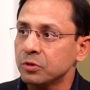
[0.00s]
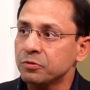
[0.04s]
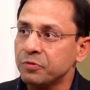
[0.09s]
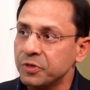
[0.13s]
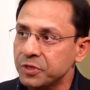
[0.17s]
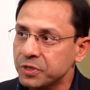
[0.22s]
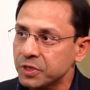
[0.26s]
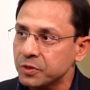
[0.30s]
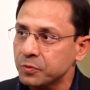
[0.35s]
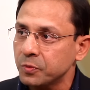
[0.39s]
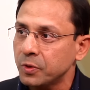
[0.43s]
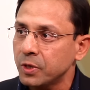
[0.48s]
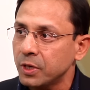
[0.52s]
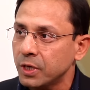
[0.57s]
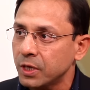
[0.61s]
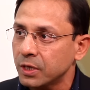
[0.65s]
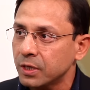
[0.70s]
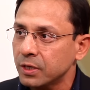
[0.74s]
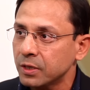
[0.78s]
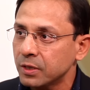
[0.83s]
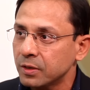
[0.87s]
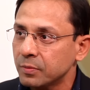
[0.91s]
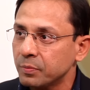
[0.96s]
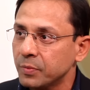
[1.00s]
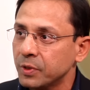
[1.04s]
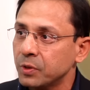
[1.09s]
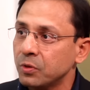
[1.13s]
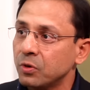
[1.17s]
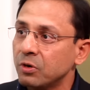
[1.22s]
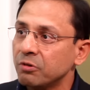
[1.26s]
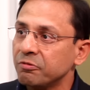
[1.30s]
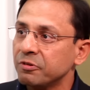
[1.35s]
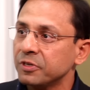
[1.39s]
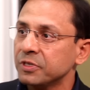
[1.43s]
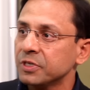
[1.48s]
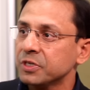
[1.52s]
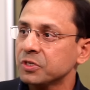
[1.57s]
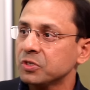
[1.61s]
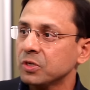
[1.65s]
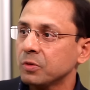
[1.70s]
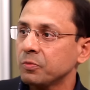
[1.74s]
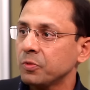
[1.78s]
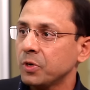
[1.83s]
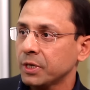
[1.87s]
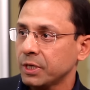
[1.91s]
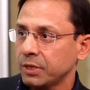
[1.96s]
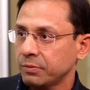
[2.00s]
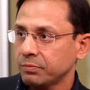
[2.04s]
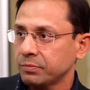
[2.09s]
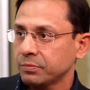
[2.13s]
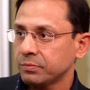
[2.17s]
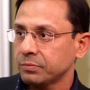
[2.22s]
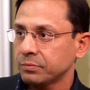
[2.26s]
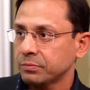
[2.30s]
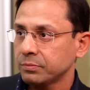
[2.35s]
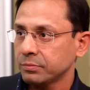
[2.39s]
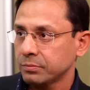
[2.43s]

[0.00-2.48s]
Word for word: those features work, but the old features stop working